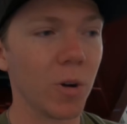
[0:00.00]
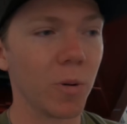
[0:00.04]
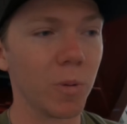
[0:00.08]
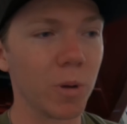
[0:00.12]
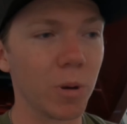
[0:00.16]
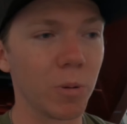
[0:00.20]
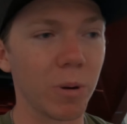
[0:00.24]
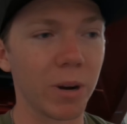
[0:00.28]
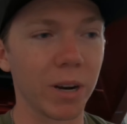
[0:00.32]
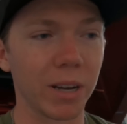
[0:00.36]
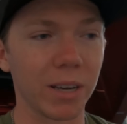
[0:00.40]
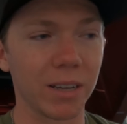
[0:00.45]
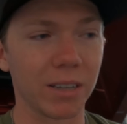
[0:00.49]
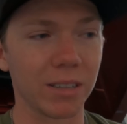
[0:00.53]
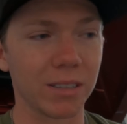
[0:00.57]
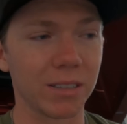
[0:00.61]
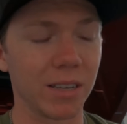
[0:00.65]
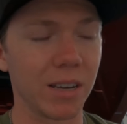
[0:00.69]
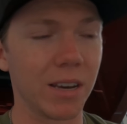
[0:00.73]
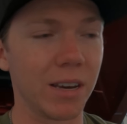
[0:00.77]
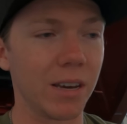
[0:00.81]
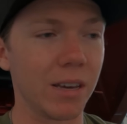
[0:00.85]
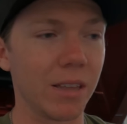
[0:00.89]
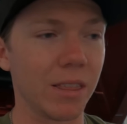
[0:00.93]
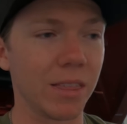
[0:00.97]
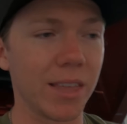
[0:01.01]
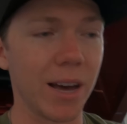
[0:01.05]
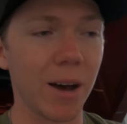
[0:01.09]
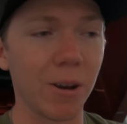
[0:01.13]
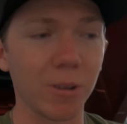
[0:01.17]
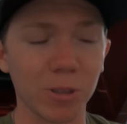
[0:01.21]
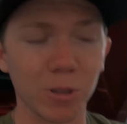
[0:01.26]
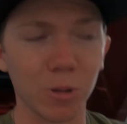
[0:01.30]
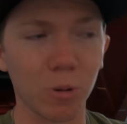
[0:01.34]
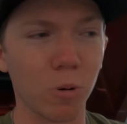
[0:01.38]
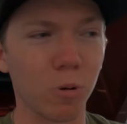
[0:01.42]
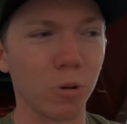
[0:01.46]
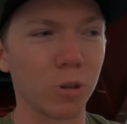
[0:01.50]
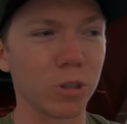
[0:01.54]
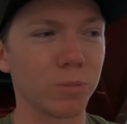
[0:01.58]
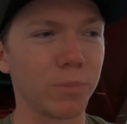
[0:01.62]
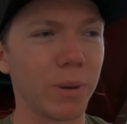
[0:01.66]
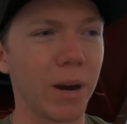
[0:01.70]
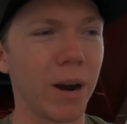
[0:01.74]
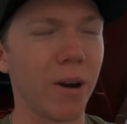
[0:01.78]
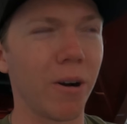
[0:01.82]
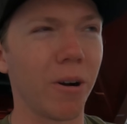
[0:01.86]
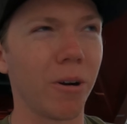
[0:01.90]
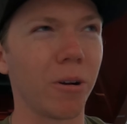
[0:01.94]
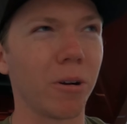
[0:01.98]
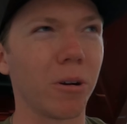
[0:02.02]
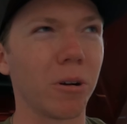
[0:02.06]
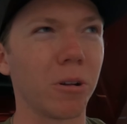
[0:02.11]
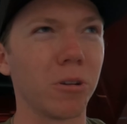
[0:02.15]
We went against a 1,000 horsepower,